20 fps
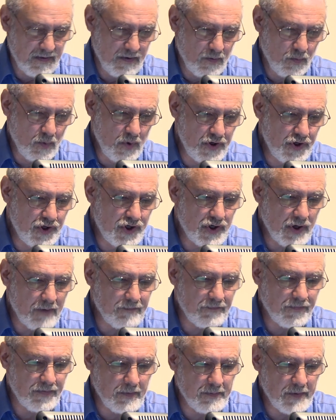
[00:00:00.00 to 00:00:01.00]
would
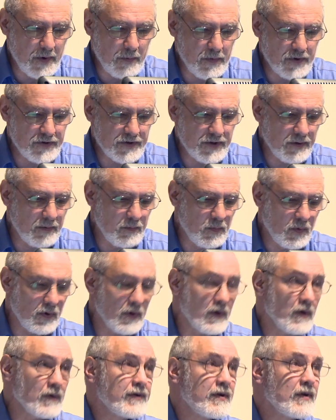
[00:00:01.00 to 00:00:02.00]
jump from the Muslim
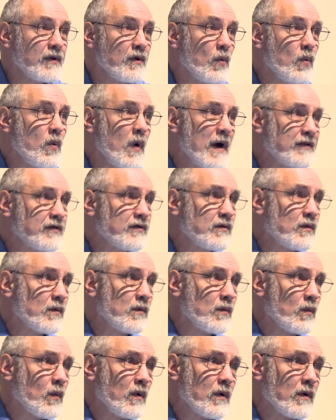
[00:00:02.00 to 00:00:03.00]
world to the
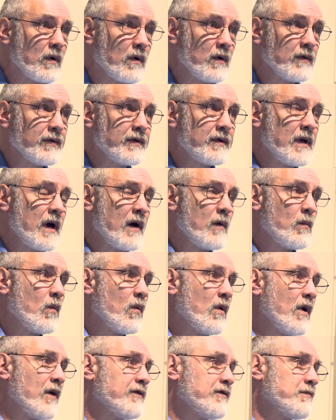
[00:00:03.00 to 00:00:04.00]
Western world that
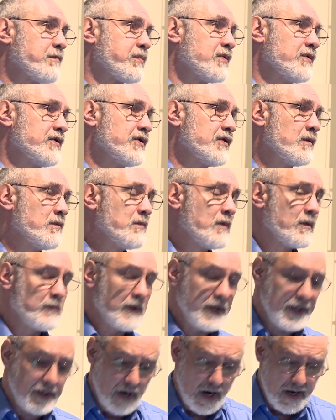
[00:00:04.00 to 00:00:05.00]
was
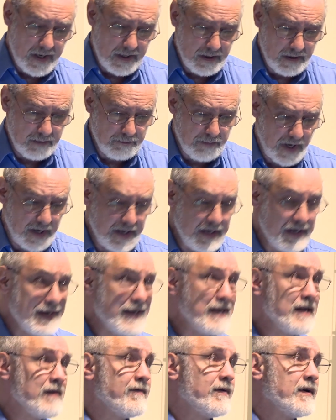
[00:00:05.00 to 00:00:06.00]
presumably guided by
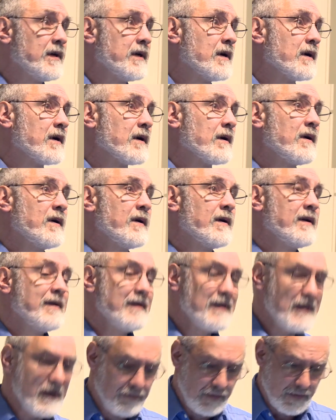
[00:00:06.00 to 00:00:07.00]
nie wieder,
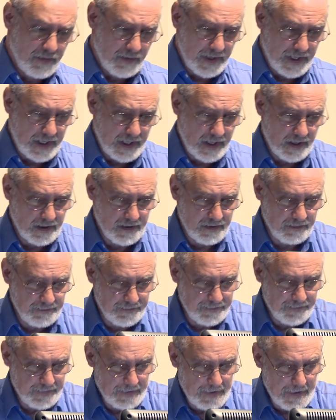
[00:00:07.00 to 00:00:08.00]
never again.
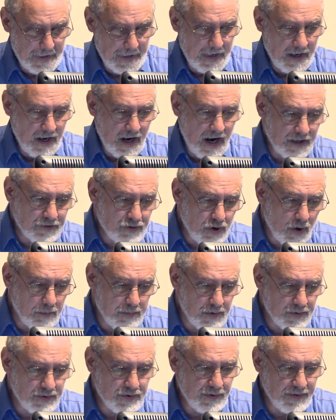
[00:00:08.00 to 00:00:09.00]

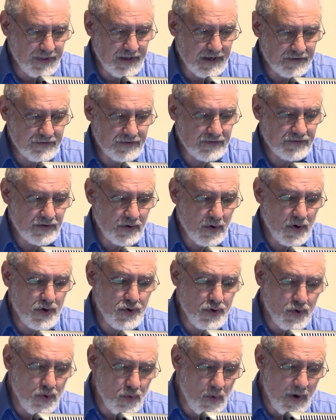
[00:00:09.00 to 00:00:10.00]
October 2000 saw a
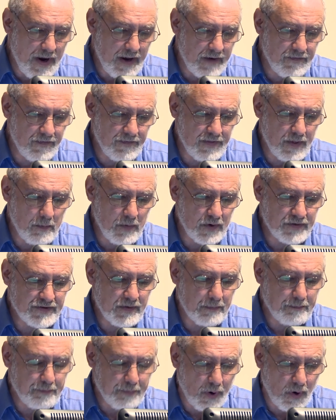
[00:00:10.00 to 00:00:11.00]
new wave of the most
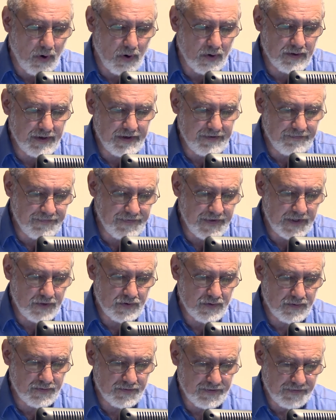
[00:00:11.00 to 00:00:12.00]
appalling
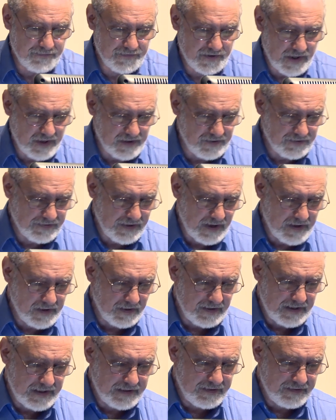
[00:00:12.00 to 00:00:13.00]
features of
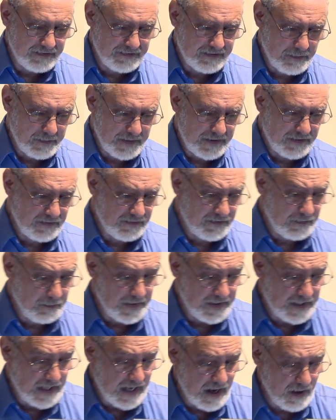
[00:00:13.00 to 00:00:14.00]
genocidal anti-Semitism
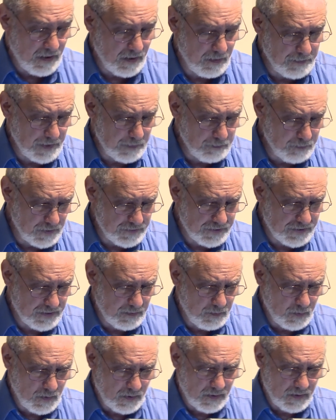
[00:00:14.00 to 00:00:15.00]
in the Arab and
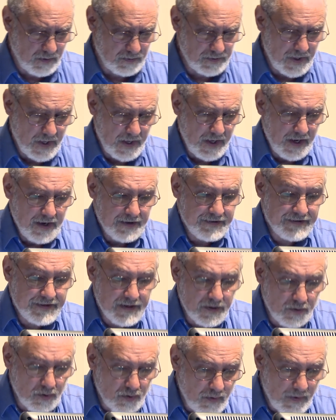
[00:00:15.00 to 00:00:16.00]
Muslim world,
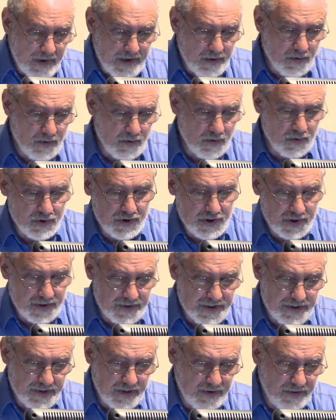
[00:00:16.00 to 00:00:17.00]
still greater
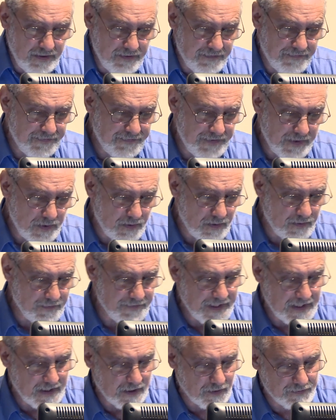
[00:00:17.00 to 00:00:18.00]
urgency to the fear of
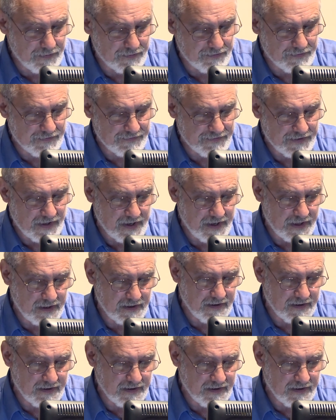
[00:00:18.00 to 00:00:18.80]
the Elders of Zion